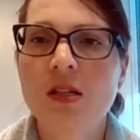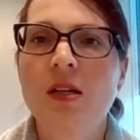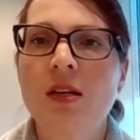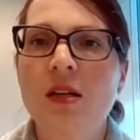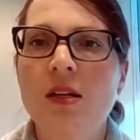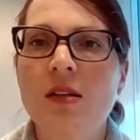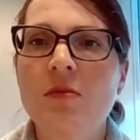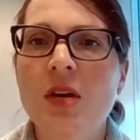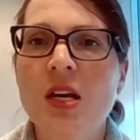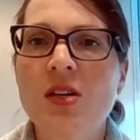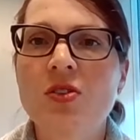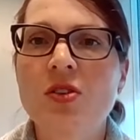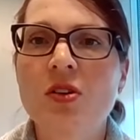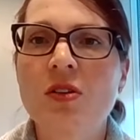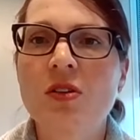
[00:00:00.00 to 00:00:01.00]
and
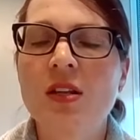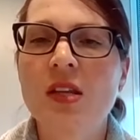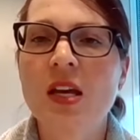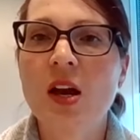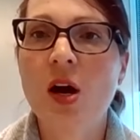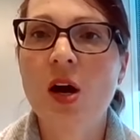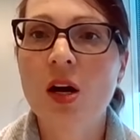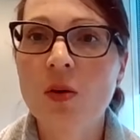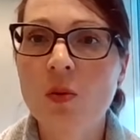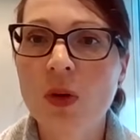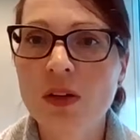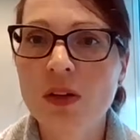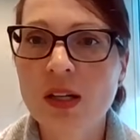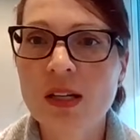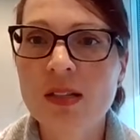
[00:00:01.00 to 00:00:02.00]
make sure that they are
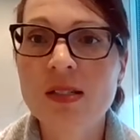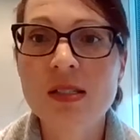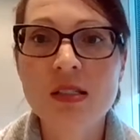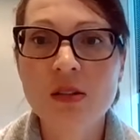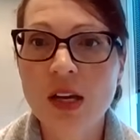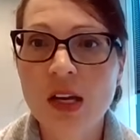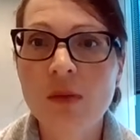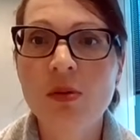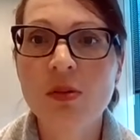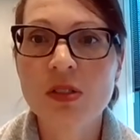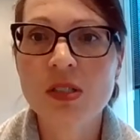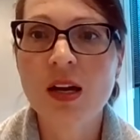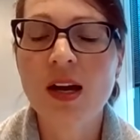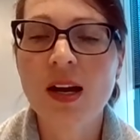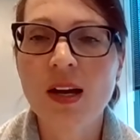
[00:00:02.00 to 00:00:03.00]
willing and still able
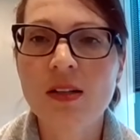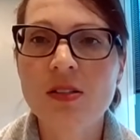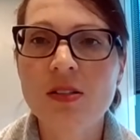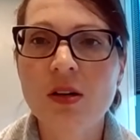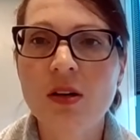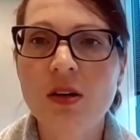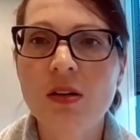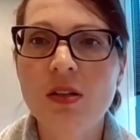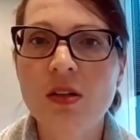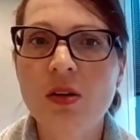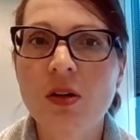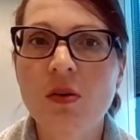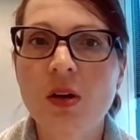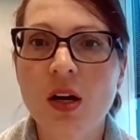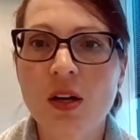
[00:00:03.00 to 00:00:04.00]
to act you
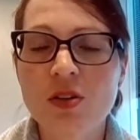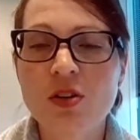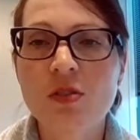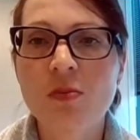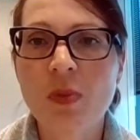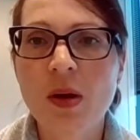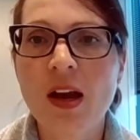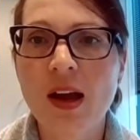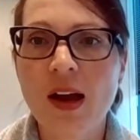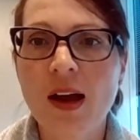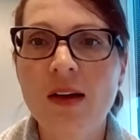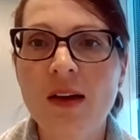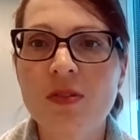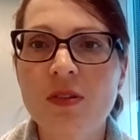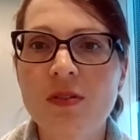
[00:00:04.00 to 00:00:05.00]
know, on your
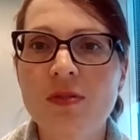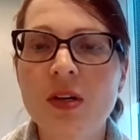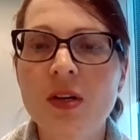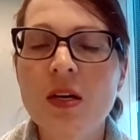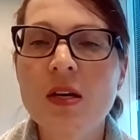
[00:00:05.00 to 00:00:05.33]
behalf if